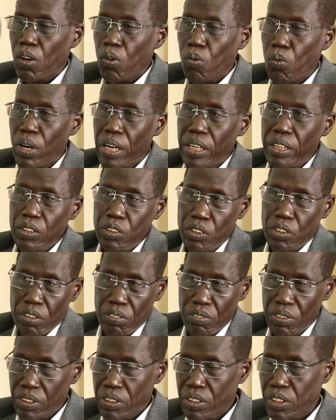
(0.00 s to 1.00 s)
when
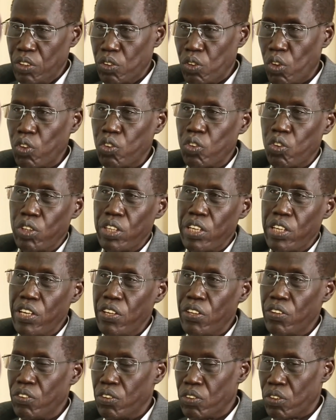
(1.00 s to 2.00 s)
university also
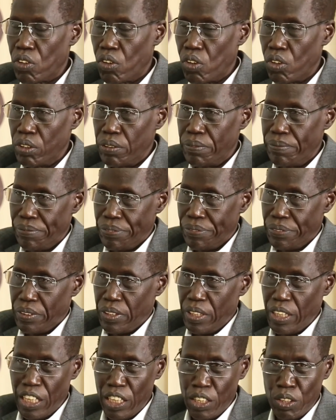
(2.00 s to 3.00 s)
is thrown
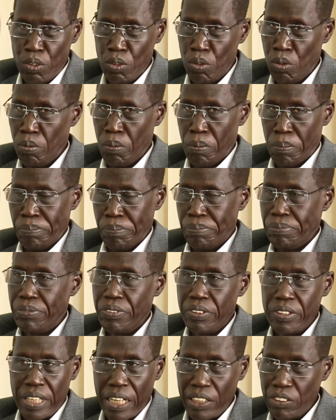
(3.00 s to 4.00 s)
into
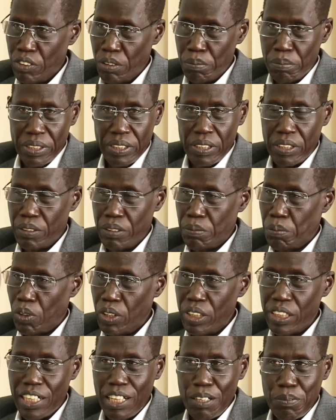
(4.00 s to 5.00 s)
national matters,
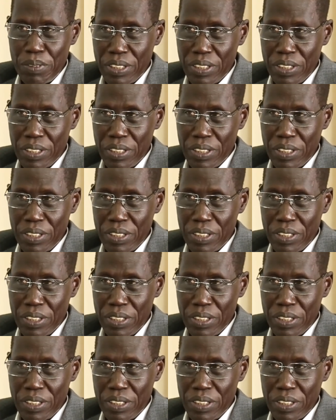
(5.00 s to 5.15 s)
political